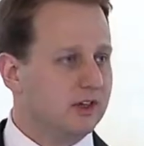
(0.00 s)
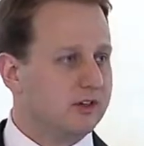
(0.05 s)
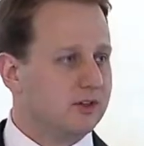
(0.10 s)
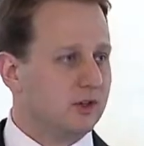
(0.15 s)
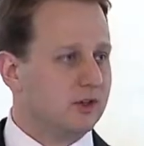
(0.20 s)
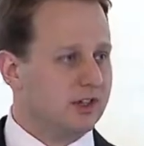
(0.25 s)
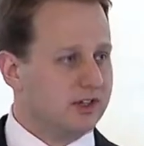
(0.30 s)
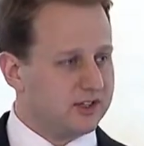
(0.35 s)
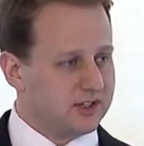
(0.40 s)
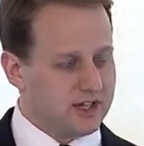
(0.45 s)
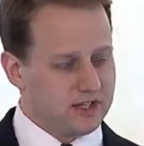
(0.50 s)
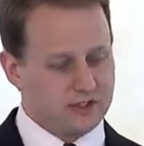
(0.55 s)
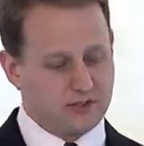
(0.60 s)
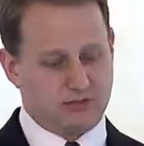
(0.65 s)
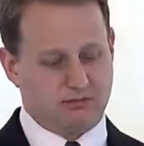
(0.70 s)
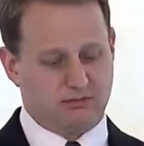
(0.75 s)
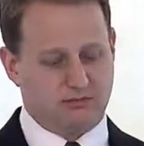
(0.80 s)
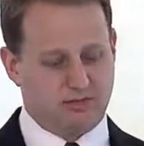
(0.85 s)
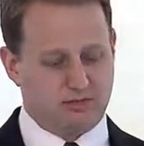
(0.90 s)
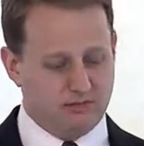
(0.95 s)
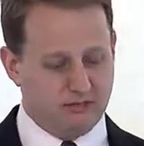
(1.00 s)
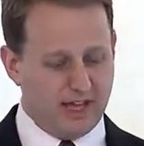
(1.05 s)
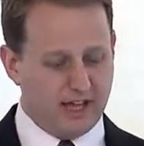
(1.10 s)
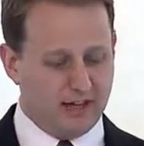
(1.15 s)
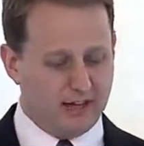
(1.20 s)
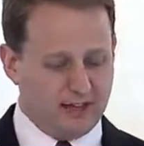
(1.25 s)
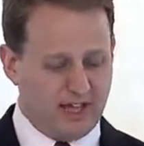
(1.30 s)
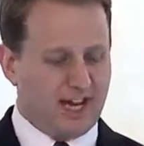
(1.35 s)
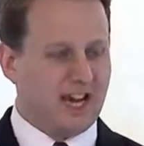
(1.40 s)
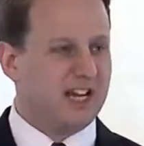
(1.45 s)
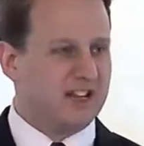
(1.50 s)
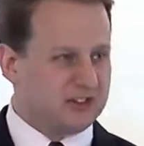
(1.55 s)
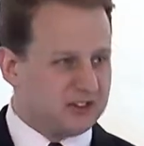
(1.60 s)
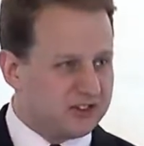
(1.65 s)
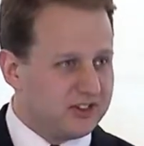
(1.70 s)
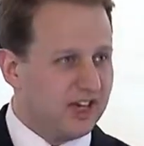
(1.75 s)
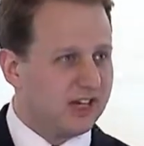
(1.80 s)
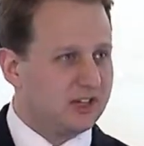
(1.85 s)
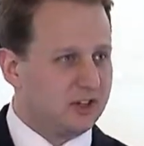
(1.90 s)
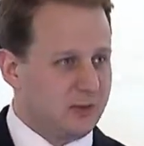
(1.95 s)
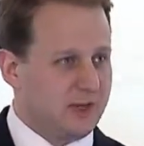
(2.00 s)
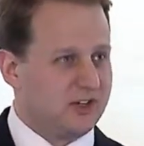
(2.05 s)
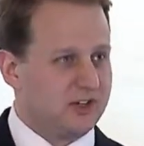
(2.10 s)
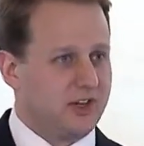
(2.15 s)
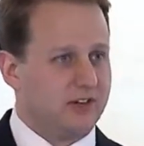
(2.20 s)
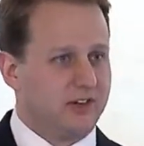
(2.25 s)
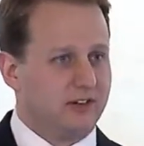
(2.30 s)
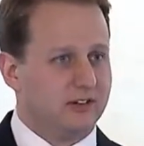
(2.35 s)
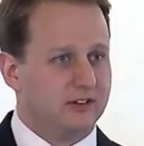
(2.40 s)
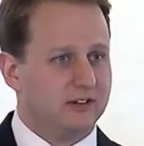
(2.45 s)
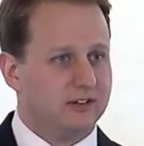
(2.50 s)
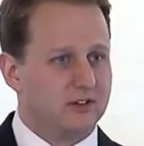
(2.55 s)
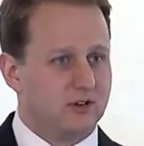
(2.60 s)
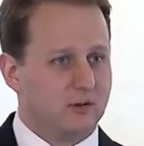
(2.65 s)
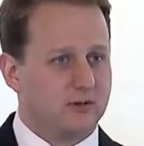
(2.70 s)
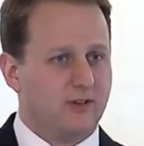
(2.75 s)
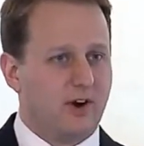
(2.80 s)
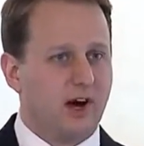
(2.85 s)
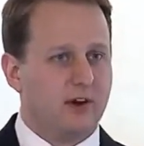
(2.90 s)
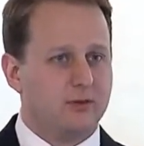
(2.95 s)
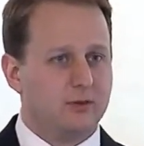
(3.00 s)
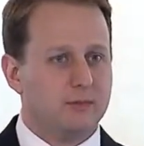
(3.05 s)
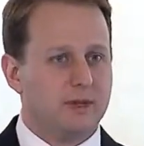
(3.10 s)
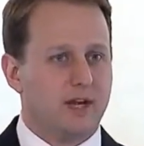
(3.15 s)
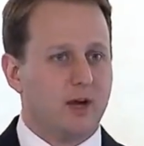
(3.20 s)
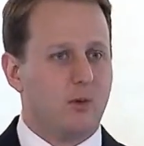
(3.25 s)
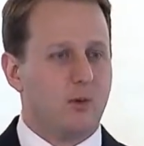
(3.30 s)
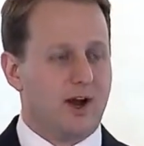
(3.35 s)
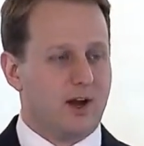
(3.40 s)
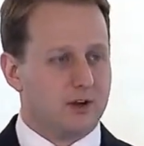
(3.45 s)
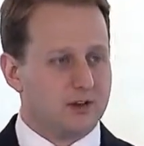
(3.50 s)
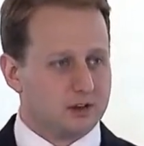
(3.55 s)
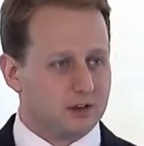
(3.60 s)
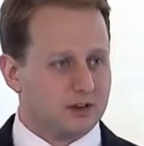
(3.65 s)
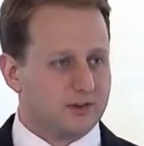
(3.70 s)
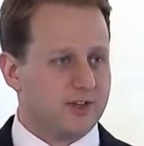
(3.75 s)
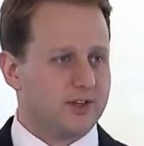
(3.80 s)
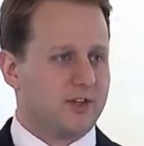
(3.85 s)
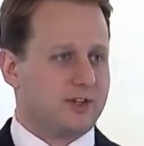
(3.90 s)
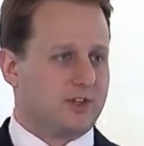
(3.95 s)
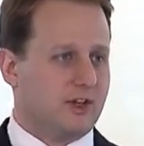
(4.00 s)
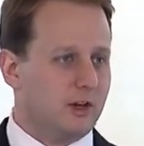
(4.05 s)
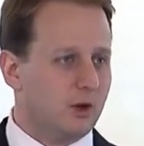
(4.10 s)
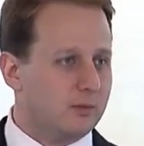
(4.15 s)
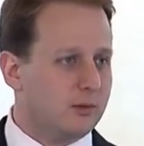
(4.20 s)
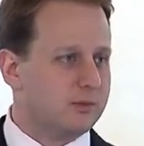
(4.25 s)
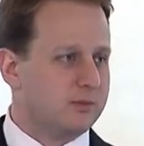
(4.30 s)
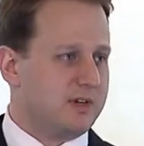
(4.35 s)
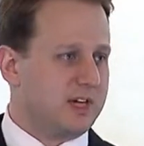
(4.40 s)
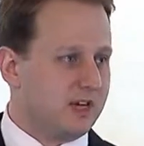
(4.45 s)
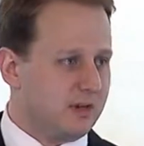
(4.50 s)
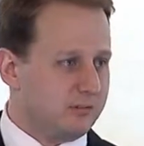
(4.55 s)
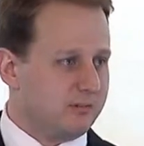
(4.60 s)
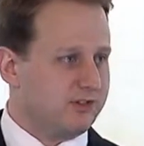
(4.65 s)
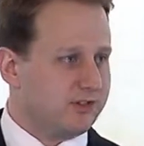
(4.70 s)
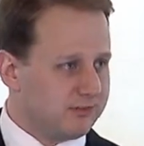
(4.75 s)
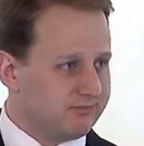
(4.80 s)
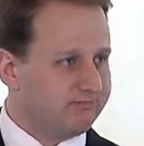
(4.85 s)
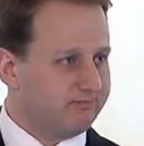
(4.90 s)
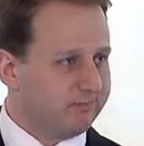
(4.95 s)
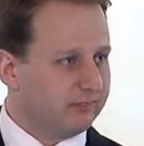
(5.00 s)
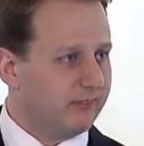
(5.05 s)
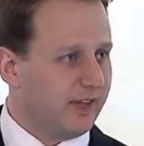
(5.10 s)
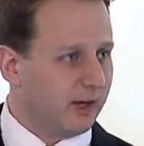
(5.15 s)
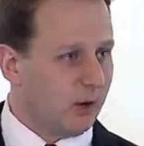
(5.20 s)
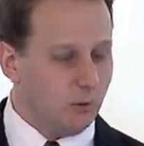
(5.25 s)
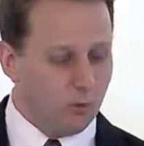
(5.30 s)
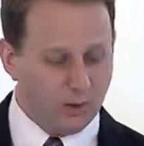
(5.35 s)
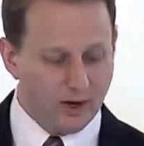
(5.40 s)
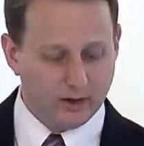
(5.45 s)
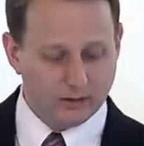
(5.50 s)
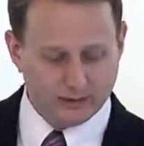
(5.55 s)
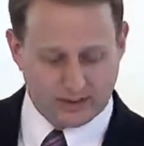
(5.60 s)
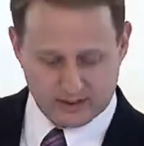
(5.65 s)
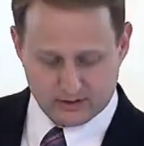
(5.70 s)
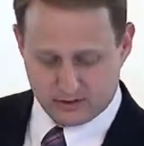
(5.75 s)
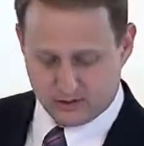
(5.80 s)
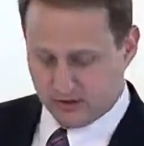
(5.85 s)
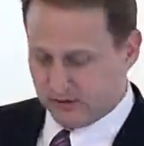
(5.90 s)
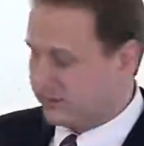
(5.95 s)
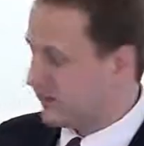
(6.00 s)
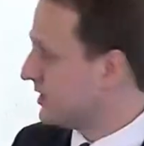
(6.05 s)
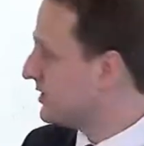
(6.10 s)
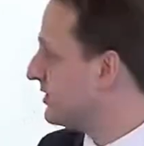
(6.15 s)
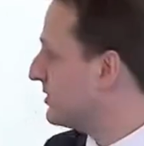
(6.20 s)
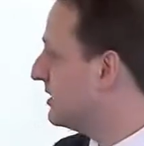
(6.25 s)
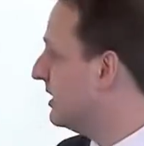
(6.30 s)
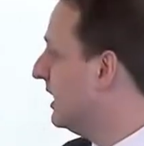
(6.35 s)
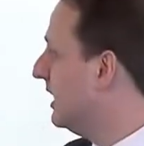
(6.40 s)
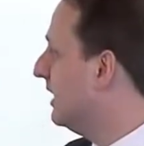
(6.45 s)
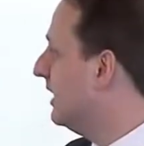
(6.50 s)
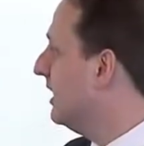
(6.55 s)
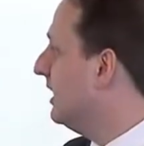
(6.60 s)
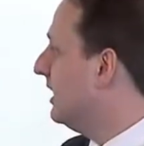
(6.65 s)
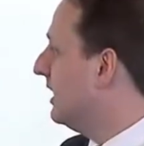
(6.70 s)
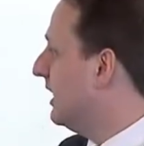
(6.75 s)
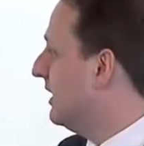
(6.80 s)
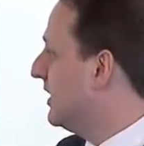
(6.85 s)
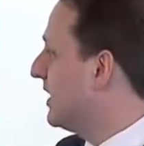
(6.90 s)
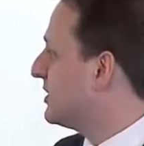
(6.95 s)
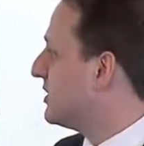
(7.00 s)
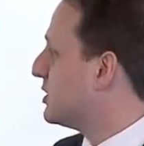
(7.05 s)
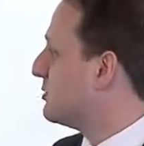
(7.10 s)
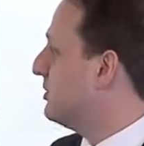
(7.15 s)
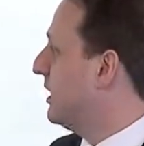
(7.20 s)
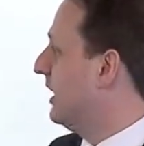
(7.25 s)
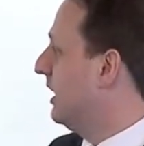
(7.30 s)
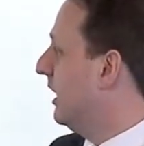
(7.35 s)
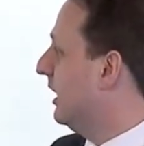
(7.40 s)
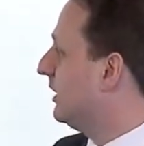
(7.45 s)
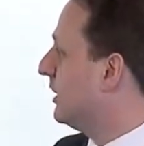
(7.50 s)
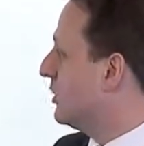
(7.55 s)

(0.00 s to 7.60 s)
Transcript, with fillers: And so these things, they kind of stick to each other. So far from being a wear surface, it almost becomes like a welding surface. And this has been